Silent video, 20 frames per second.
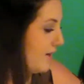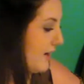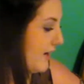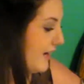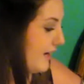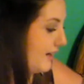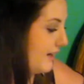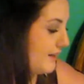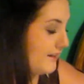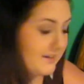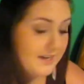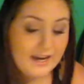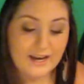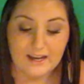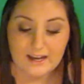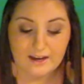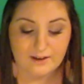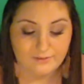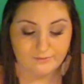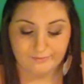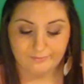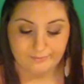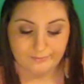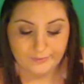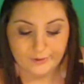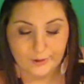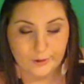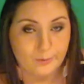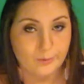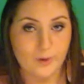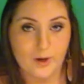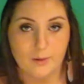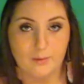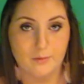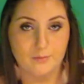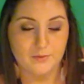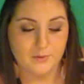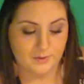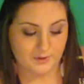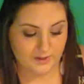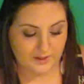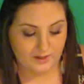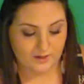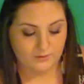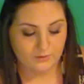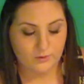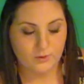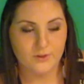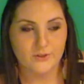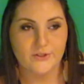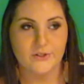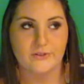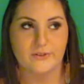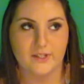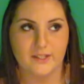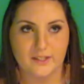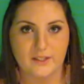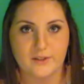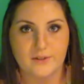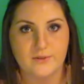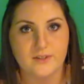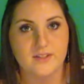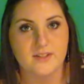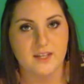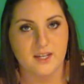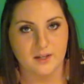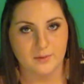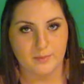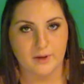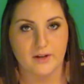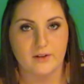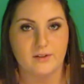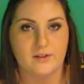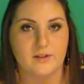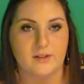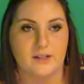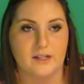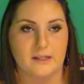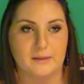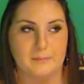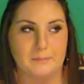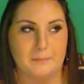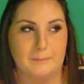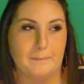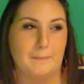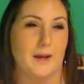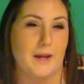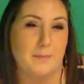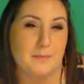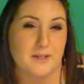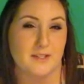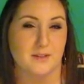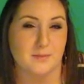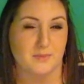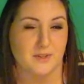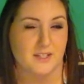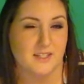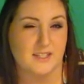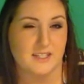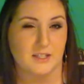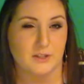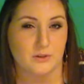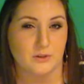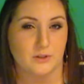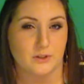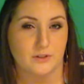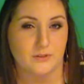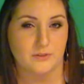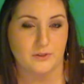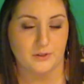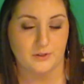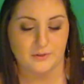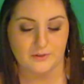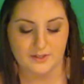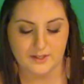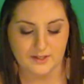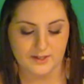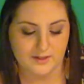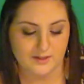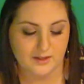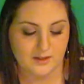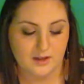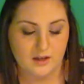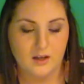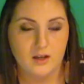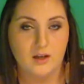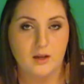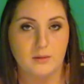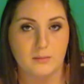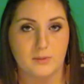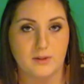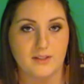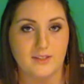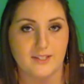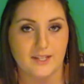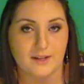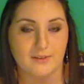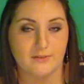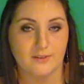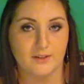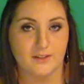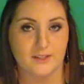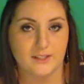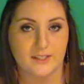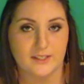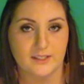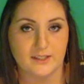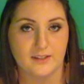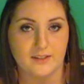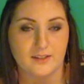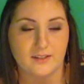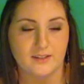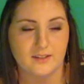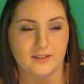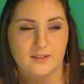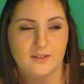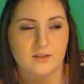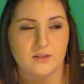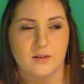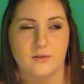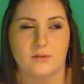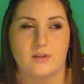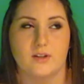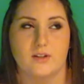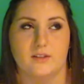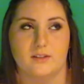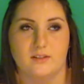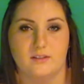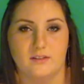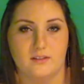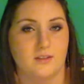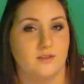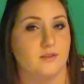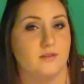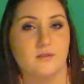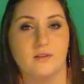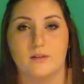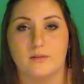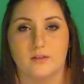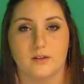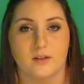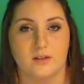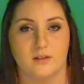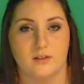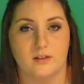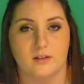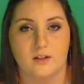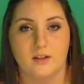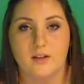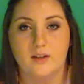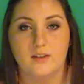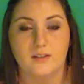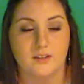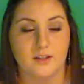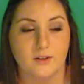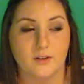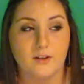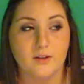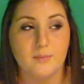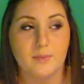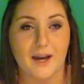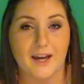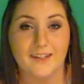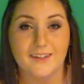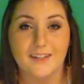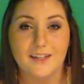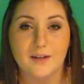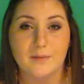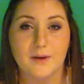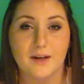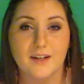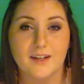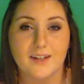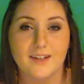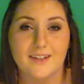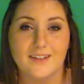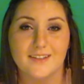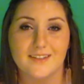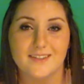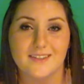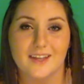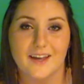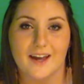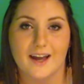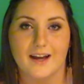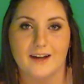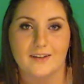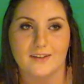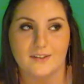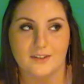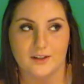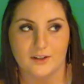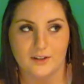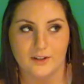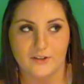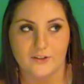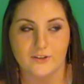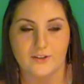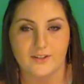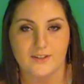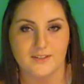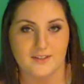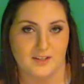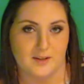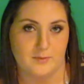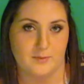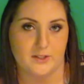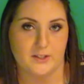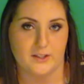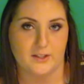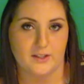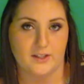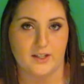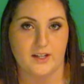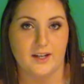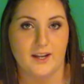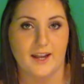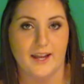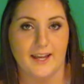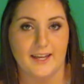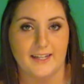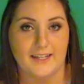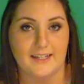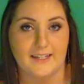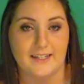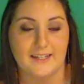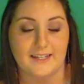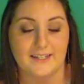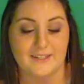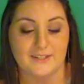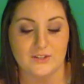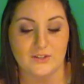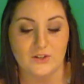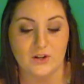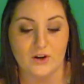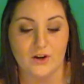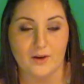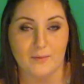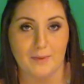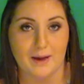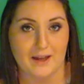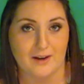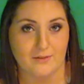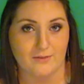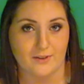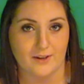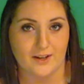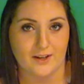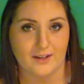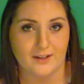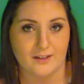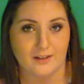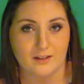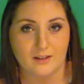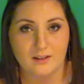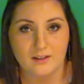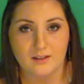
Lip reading: and I have no problems with it. Of course, you need to use a setting powder and maybe some concealer if you use this, but definitely, this is so good. This is so good. The only bad thing about it is that I got it during summer, and it's not mattifying.